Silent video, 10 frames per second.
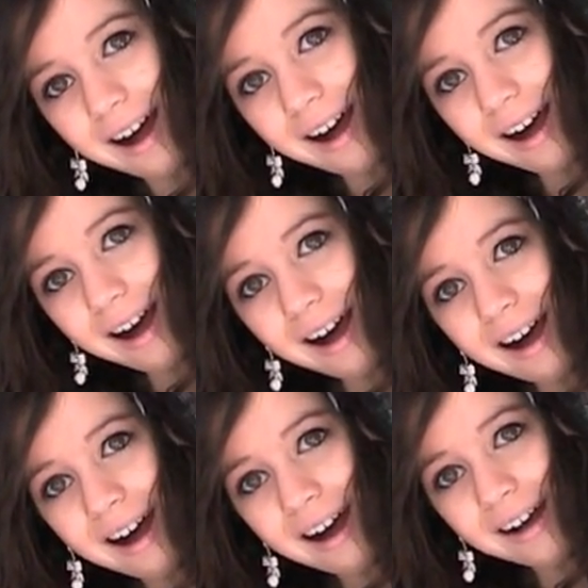Oh,
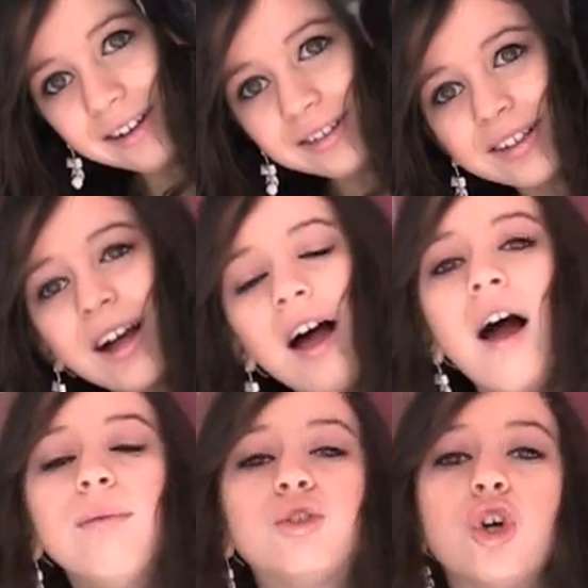
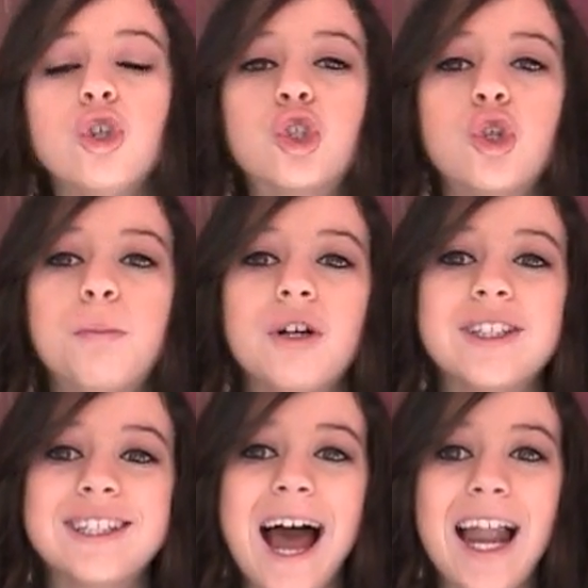I'm so super
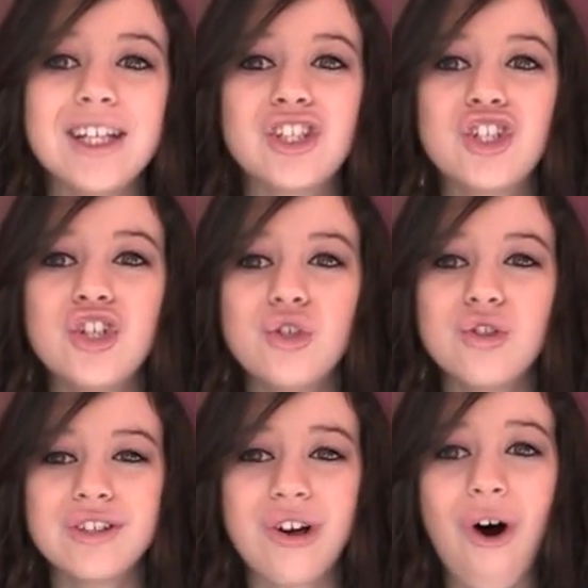ecstatic to do
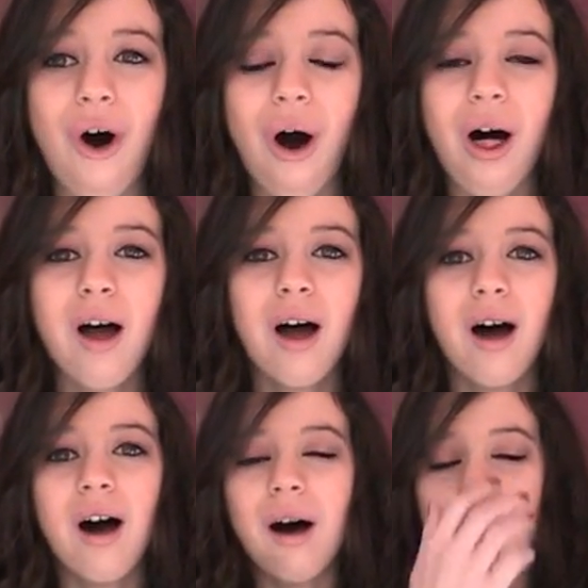this haul
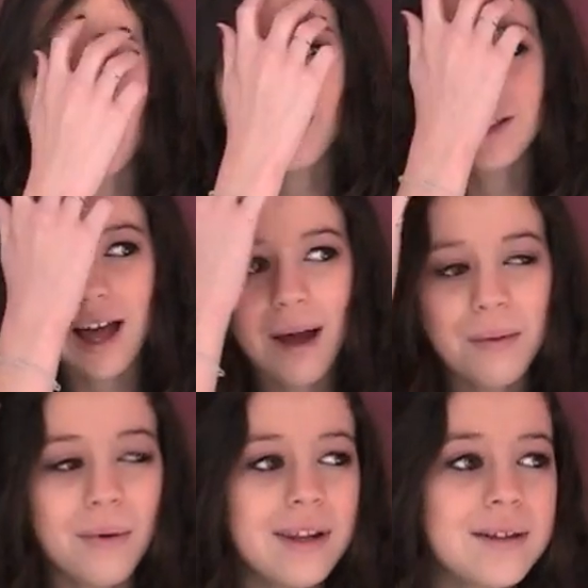um, because I've
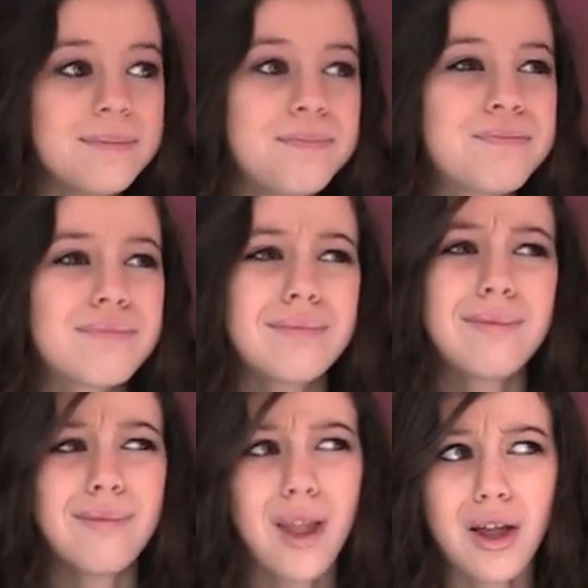been wanting
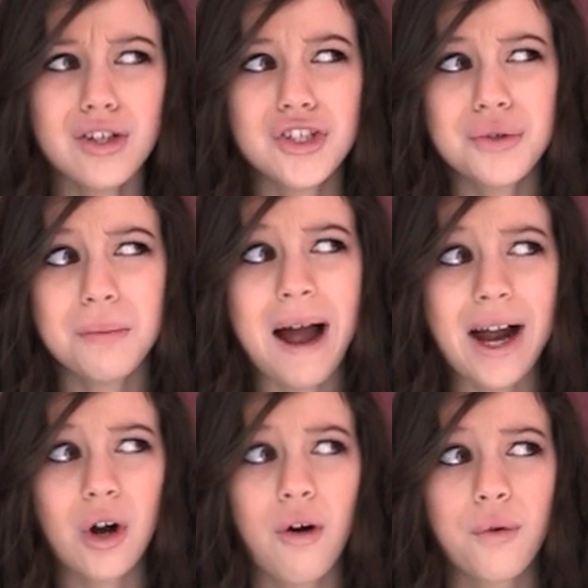to do a
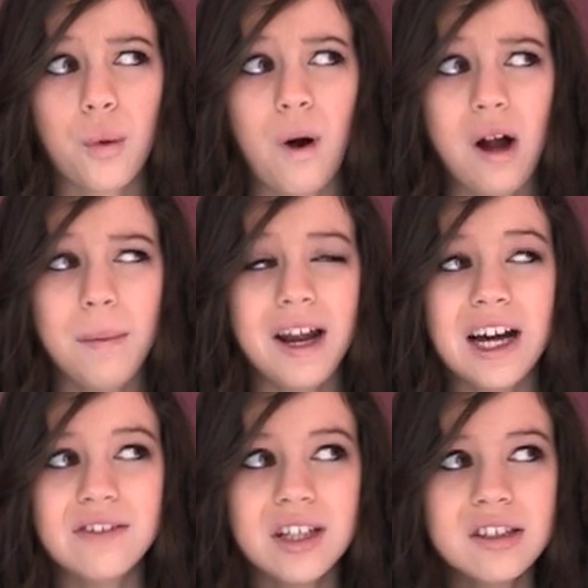MAC haul for a while, but I
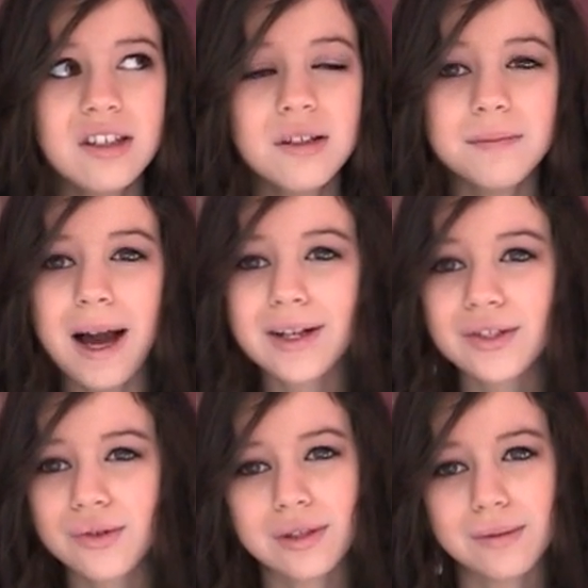have not gone to the MAC
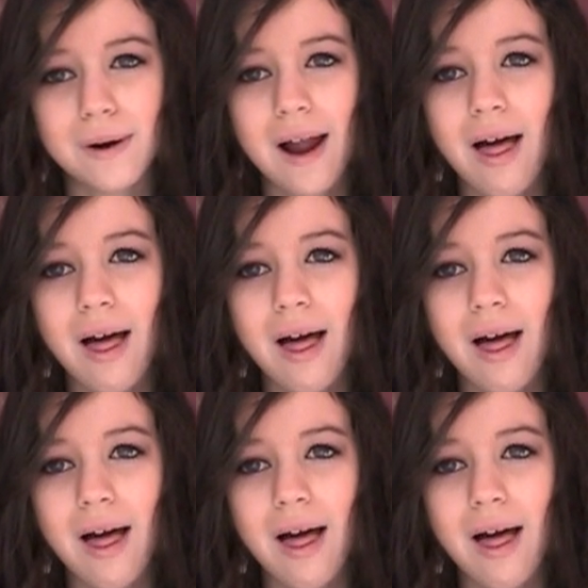store in a while.